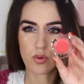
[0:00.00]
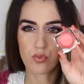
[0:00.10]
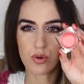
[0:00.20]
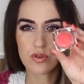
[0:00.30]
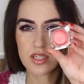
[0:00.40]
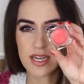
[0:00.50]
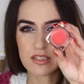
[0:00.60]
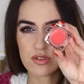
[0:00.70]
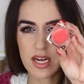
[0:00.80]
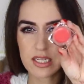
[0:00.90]
rose
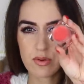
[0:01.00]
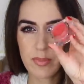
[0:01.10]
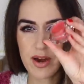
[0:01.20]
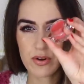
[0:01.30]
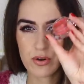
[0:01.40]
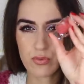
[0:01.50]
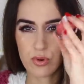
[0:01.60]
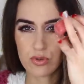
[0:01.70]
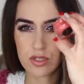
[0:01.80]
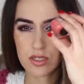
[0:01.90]
scent. So that's what powdered
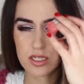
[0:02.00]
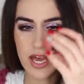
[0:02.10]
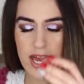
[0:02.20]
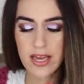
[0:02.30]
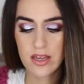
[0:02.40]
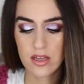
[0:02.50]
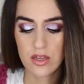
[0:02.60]
rose looks like.